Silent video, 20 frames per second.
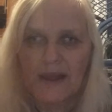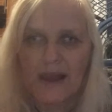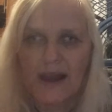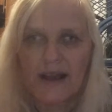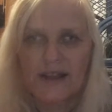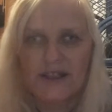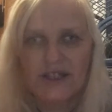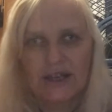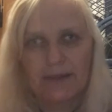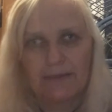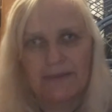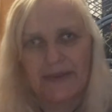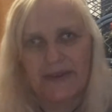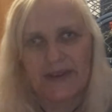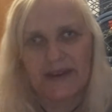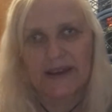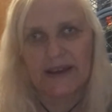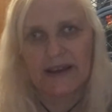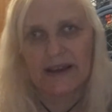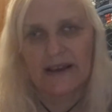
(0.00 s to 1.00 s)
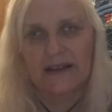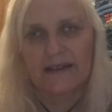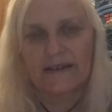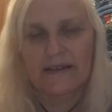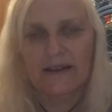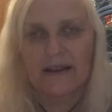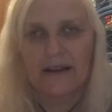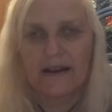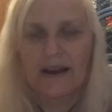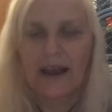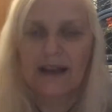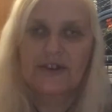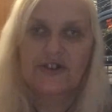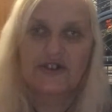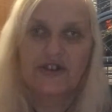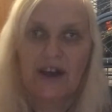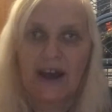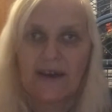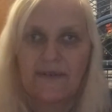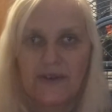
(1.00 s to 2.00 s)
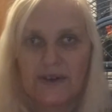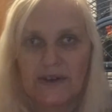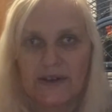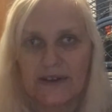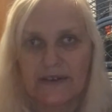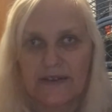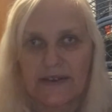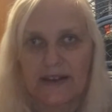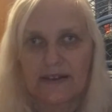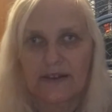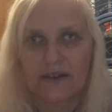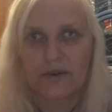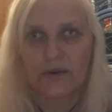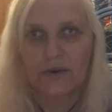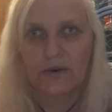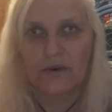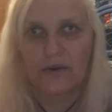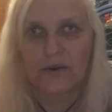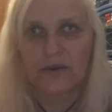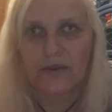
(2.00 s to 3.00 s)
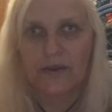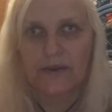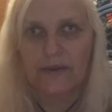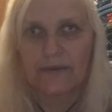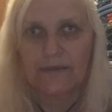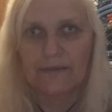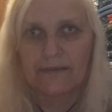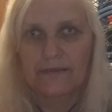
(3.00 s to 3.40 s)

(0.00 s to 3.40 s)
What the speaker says: a gypsy is a traveller, said the horse.